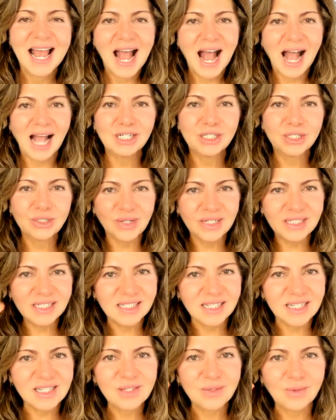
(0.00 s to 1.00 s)
I trust
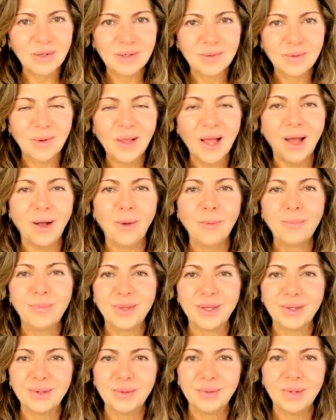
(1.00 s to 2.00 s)
this one will help
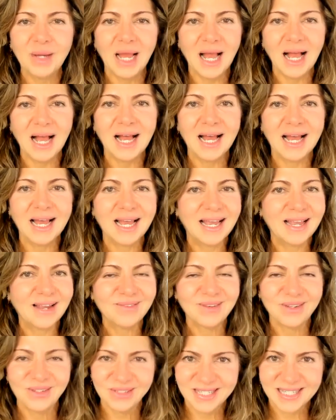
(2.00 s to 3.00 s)
you. I
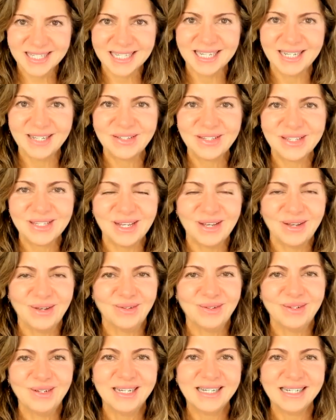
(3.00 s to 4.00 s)
will see you
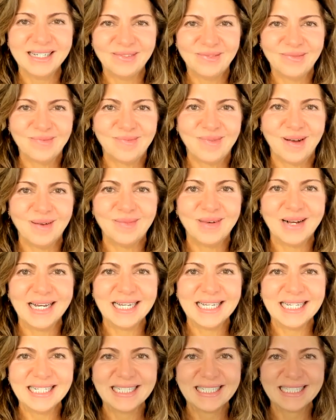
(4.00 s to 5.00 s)
soon. Bye-bye.